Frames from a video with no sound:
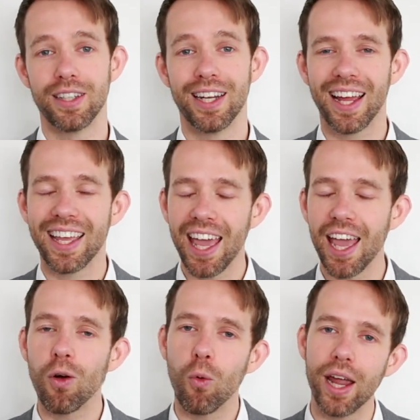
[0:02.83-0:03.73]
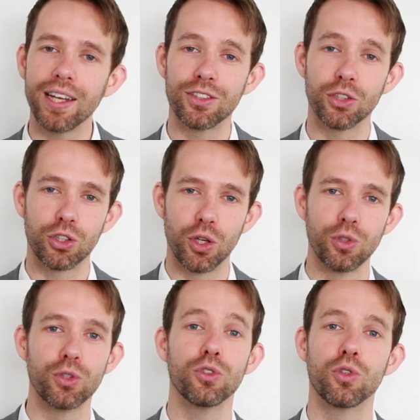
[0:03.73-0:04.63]
and I can't wait to show
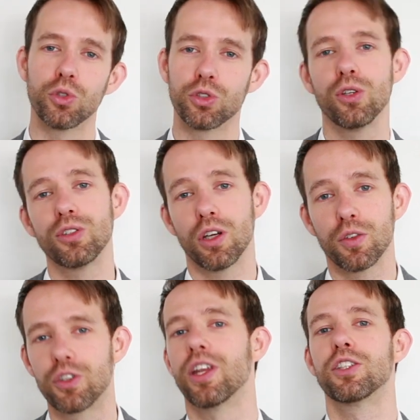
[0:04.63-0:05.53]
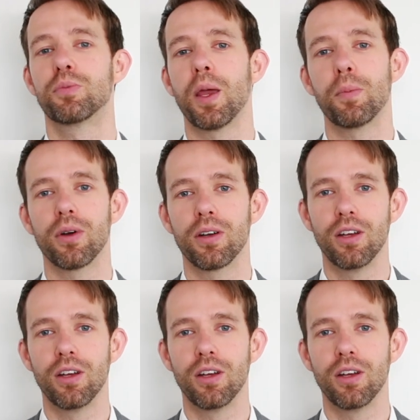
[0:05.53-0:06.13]
you the results of today's paper.